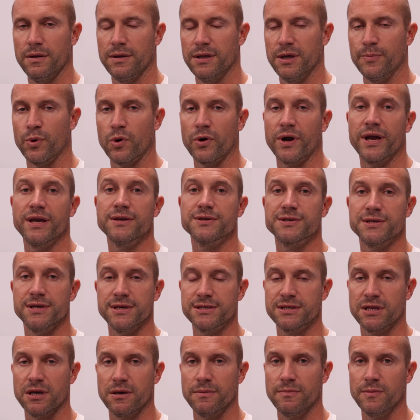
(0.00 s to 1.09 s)
The ProKin
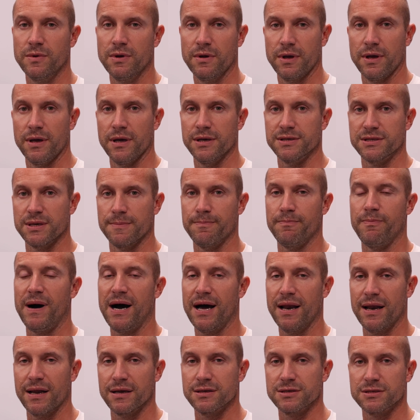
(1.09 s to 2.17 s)
system is a
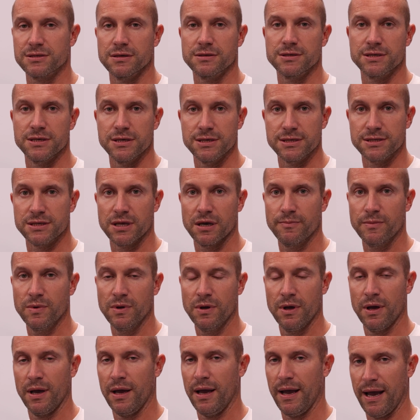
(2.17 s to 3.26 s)
balance system,
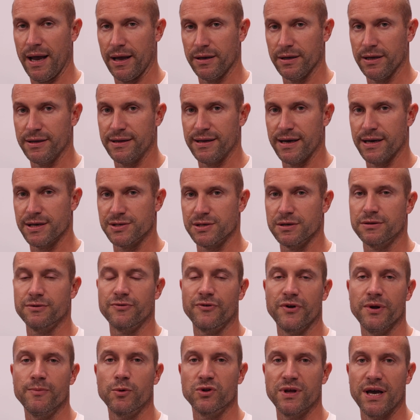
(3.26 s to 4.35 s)
and it has
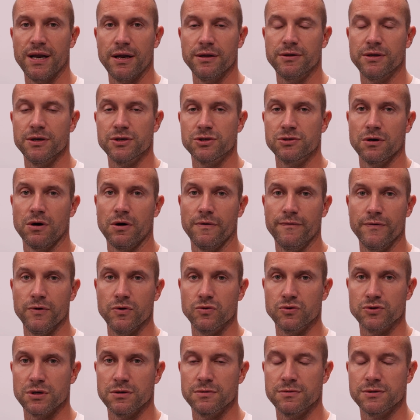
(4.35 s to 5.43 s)
three modalities of
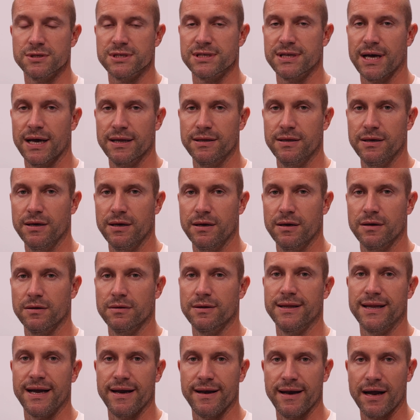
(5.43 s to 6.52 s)
use: static,
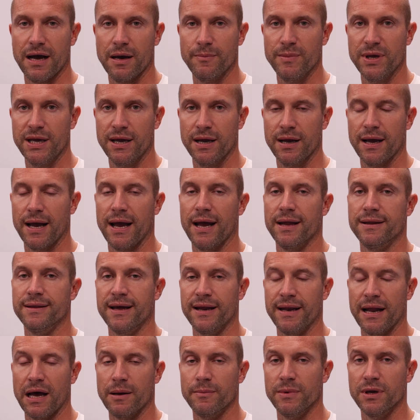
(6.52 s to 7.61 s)
dynamic and
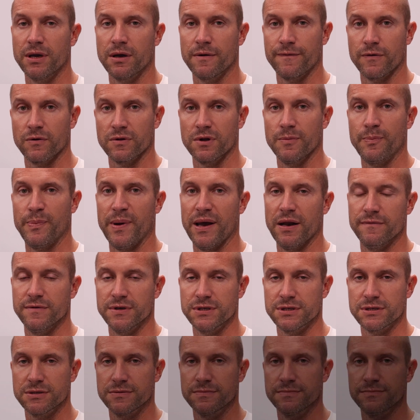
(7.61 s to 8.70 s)
dynamic for the
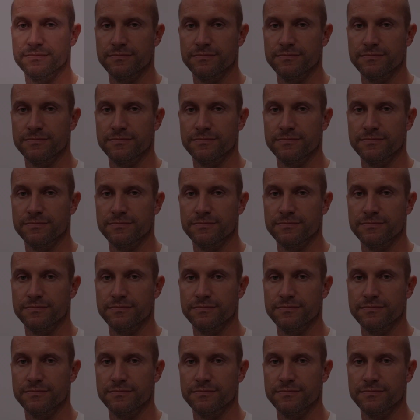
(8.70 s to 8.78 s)
pelvis.